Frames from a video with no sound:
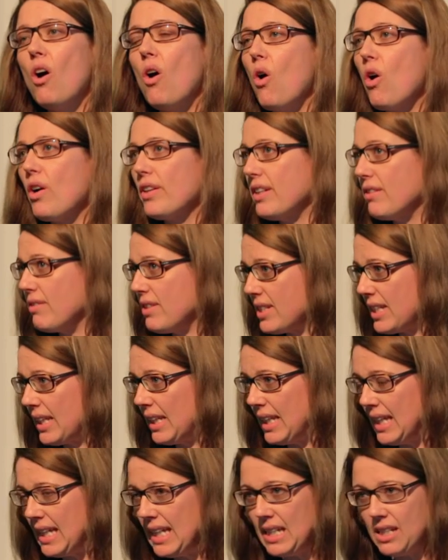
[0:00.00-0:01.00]
Or there is a
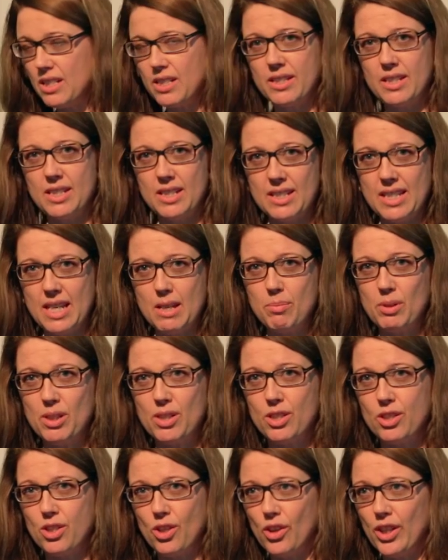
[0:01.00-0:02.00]
key to the
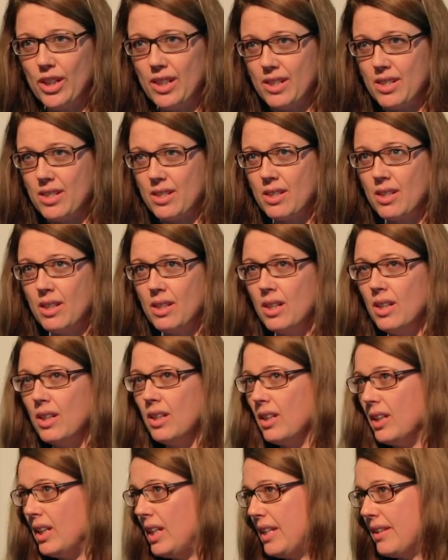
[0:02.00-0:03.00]
disabled toilet
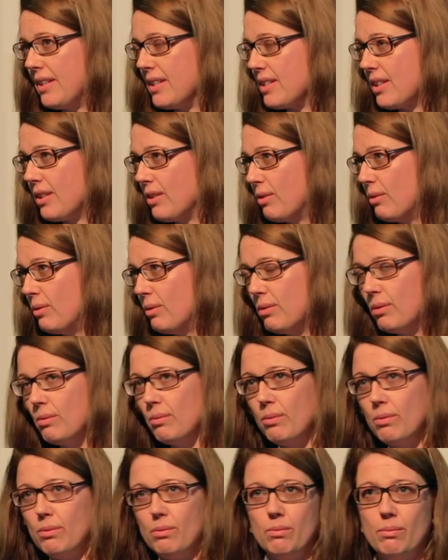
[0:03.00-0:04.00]
in the zoo.
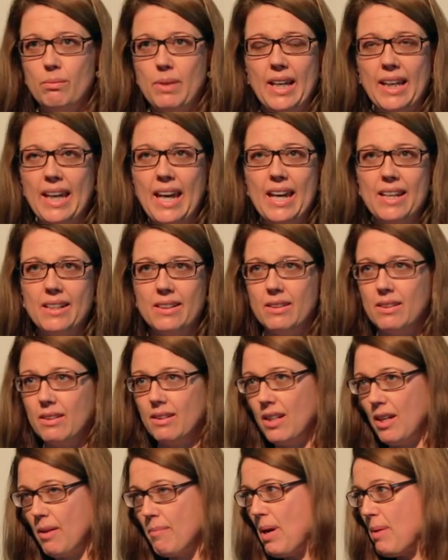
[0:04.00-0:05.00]
Again,
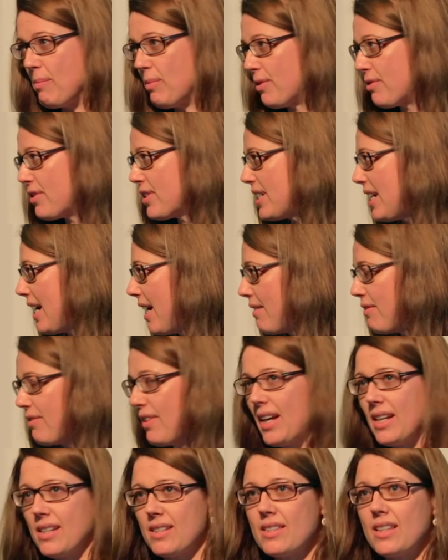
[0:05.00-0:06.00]
a member of staff
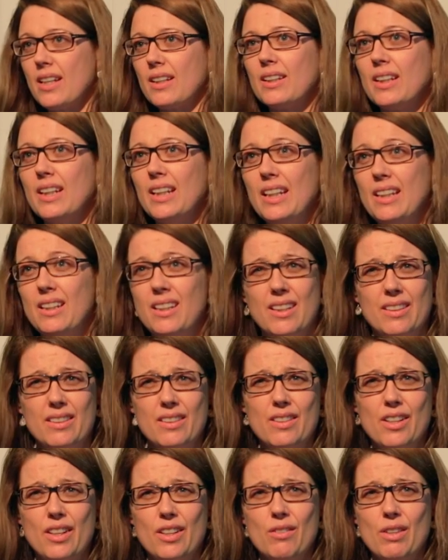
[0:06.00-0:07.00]
has that key and they're
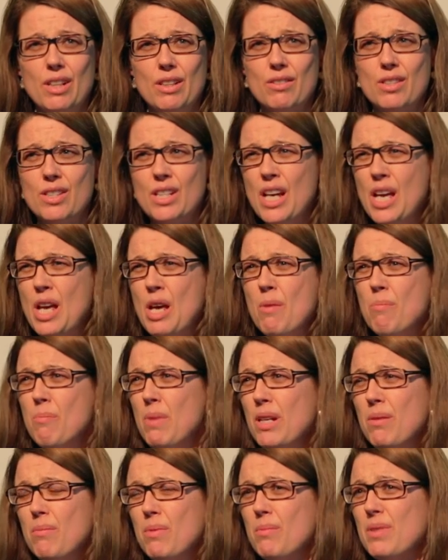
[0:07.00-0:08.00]
not around.
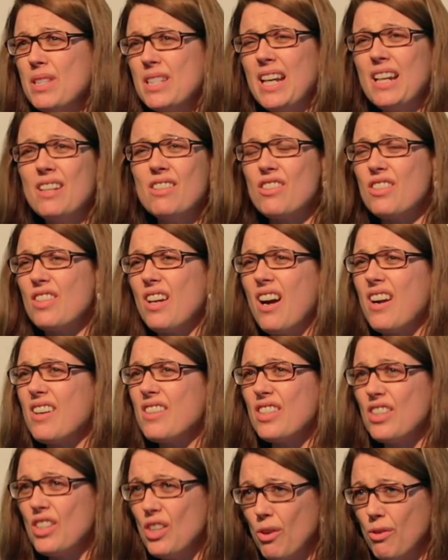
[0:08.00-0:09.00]
Minimum standards
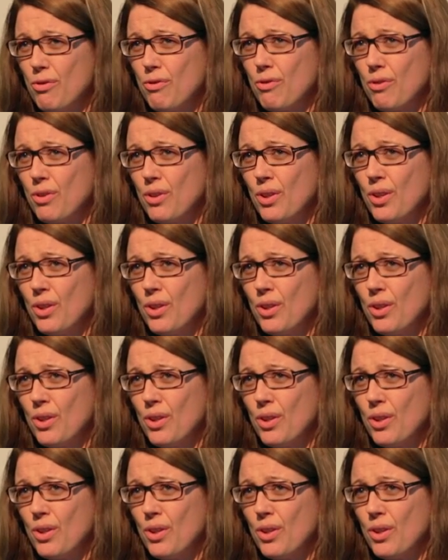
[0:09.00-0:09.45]
aren't enough.